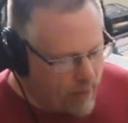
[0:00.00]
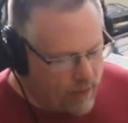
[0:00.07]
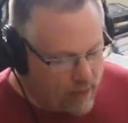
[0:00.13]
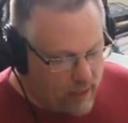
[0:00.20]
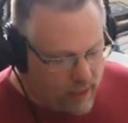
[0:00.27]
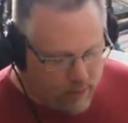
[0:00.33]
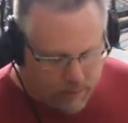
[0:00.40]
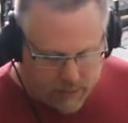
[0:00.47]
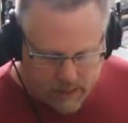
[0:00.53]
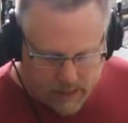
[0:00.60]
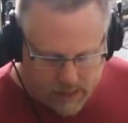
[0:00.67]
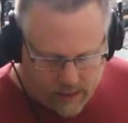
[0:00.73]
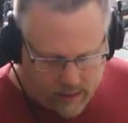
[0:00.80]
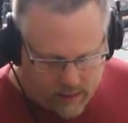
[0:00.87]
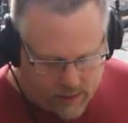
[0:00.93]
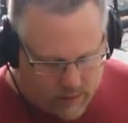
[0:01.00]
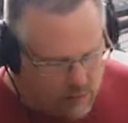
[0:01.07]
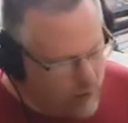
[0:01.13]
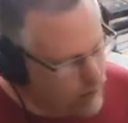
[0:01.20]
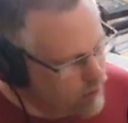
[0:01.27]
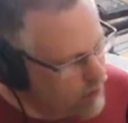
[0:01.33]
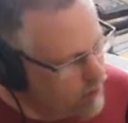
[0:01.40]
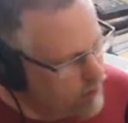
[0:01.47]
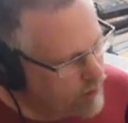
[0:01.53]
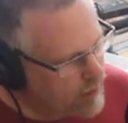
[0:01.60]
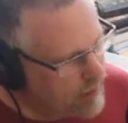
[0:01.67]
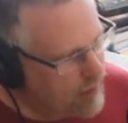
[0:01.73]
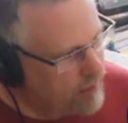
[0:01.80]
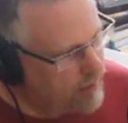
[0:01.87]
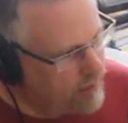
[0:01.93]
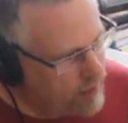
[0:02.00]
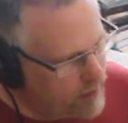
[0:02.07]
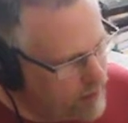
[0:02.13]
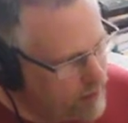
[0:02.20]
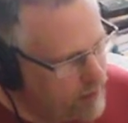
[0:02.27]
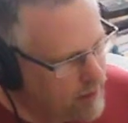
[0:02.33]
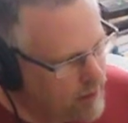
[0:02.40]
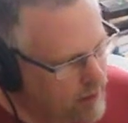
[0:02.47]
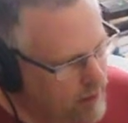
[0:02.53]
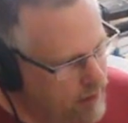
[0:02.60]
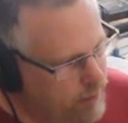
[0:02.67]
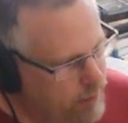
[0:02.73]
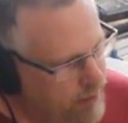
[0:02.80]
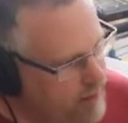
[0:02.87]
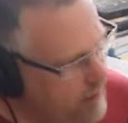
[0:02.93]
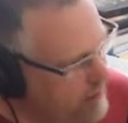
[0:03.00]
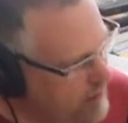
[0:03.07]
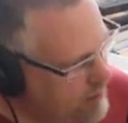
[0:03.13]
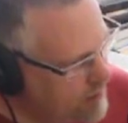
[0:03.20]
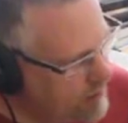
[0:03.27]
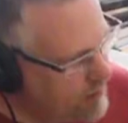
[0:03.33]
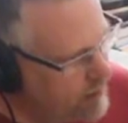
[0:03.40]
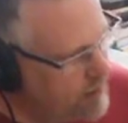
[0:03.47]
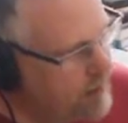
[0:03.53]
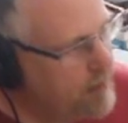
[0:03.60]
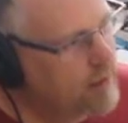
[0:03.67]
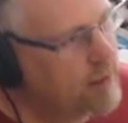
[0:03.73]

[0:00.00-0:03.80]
Yeah, but they were going down the PC,